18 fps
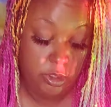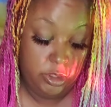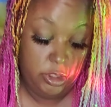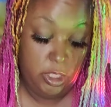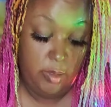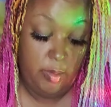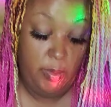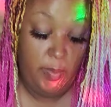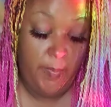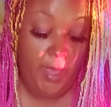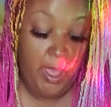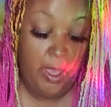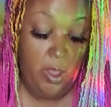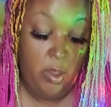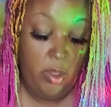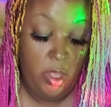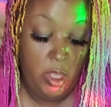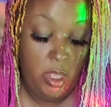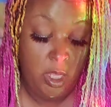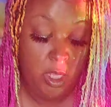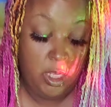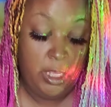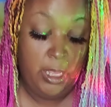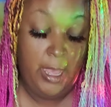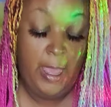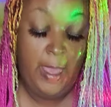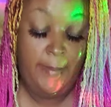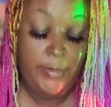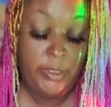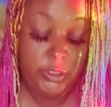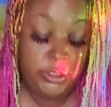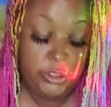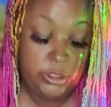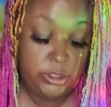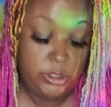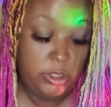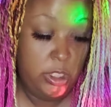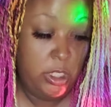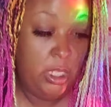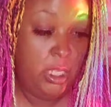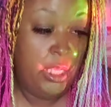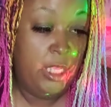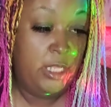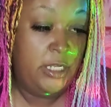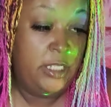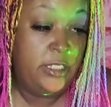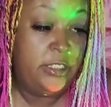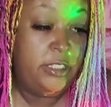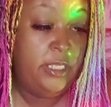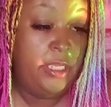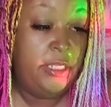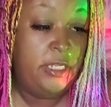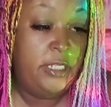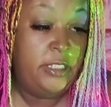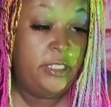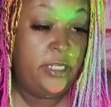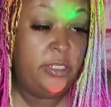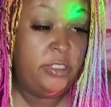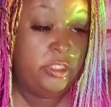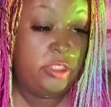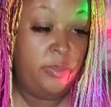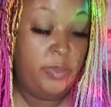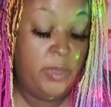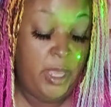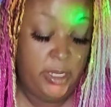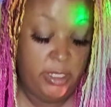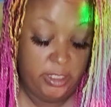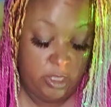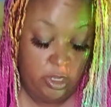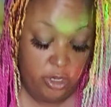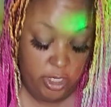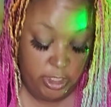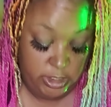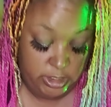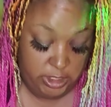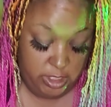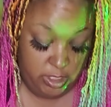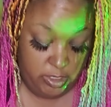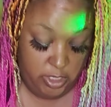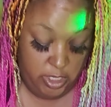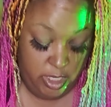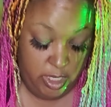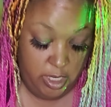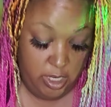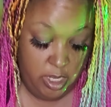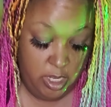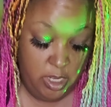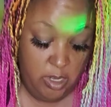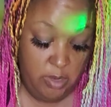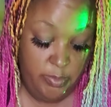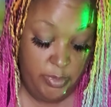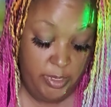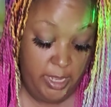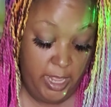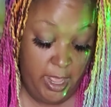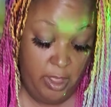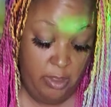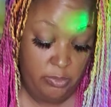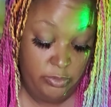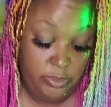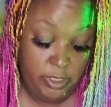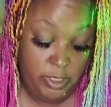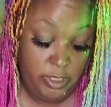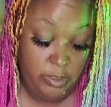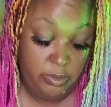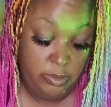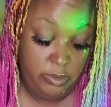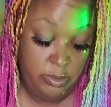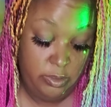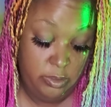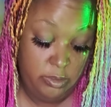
Something about commerce. And they saying that there's some kind of cartel here, but I don't know.